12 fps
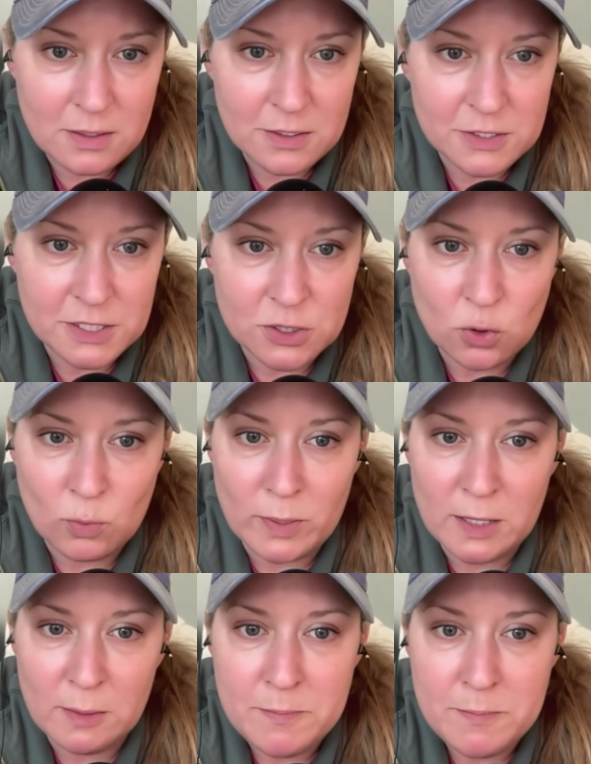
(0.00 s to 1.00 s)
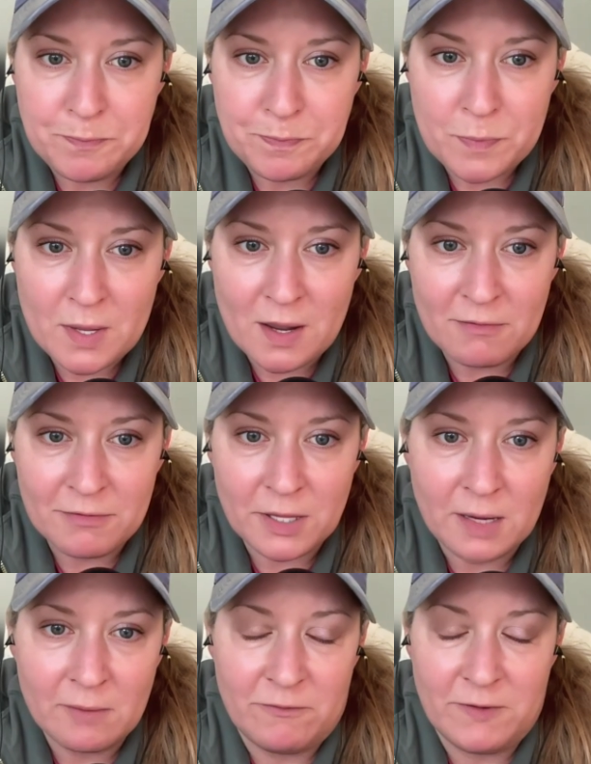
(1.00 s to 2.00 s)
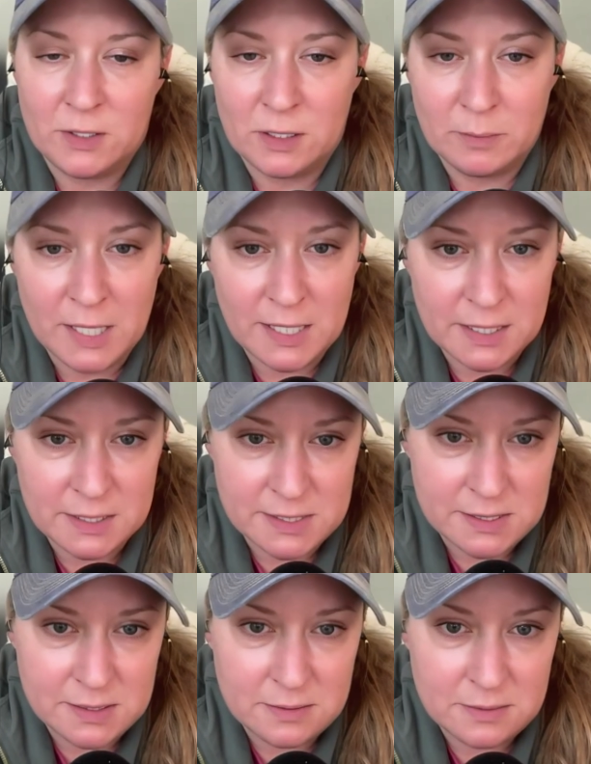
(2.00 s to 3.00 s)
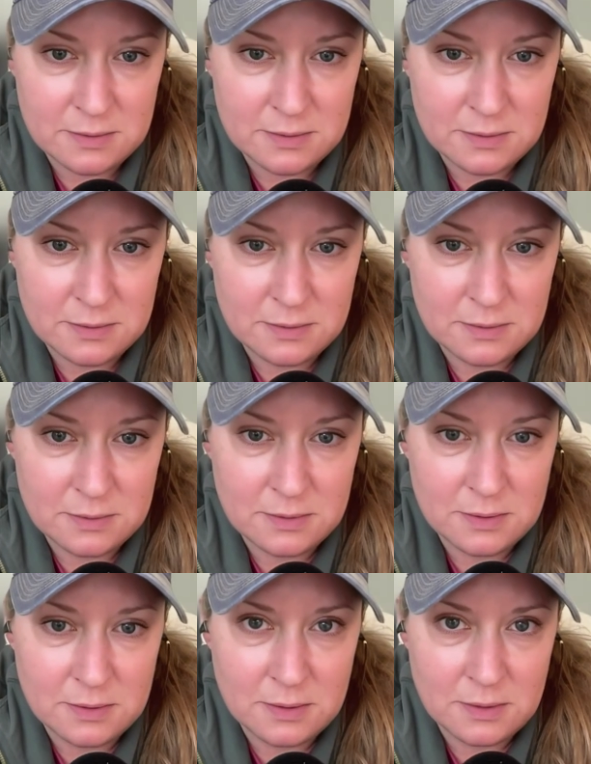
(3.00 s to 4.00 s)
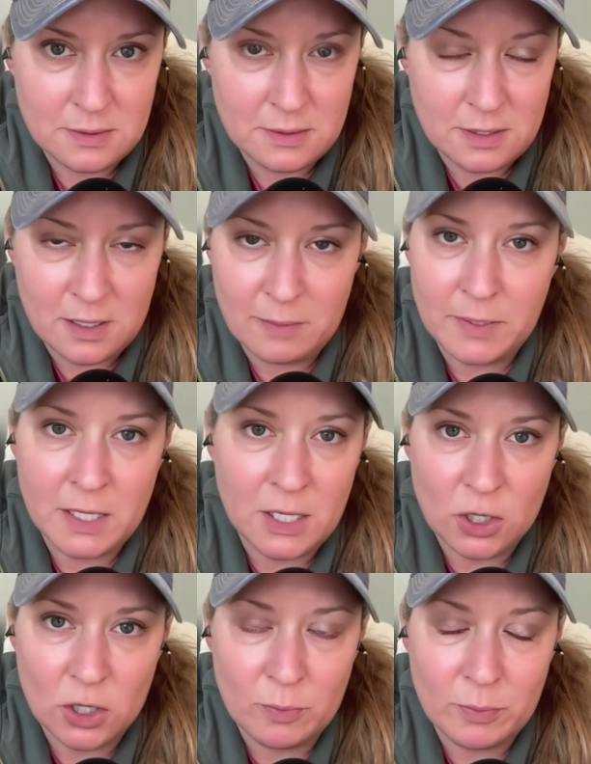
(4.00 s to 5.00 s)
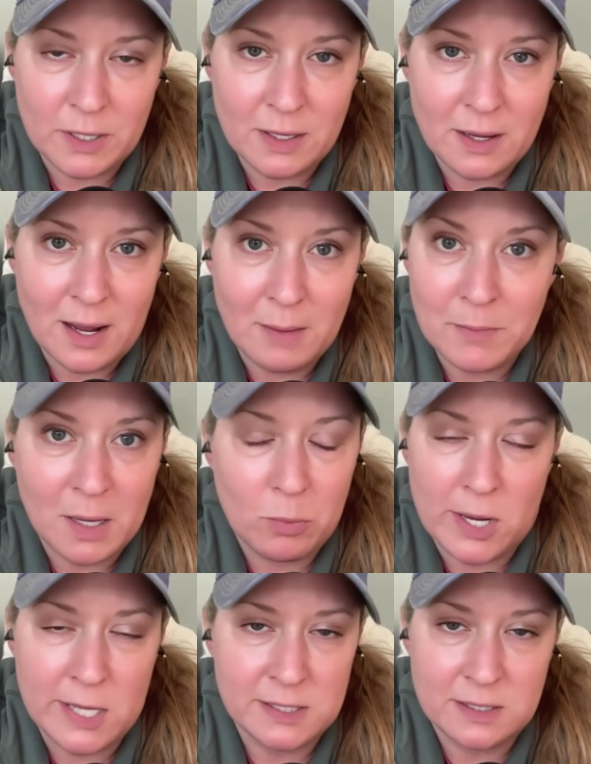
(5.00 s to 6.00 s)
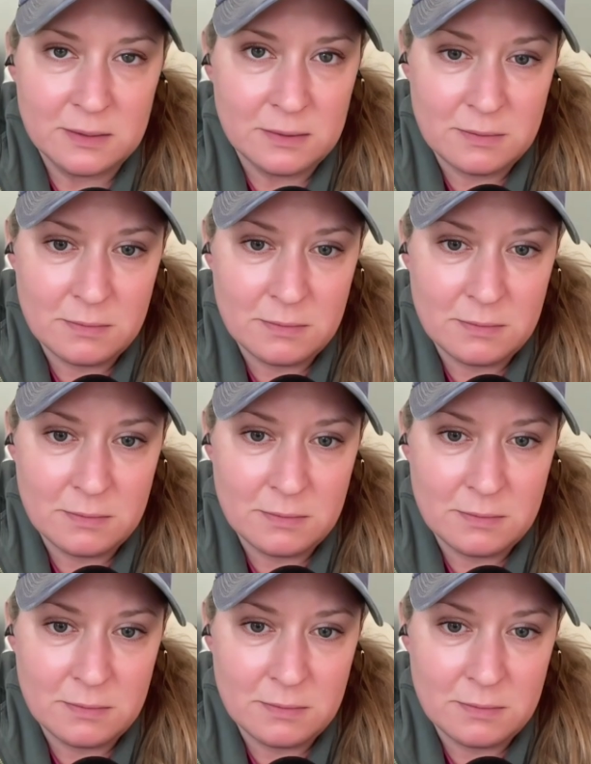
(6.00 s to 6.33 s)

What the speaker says: She told me, I feel like I'm failing my kids. I'm here, but I'm not present.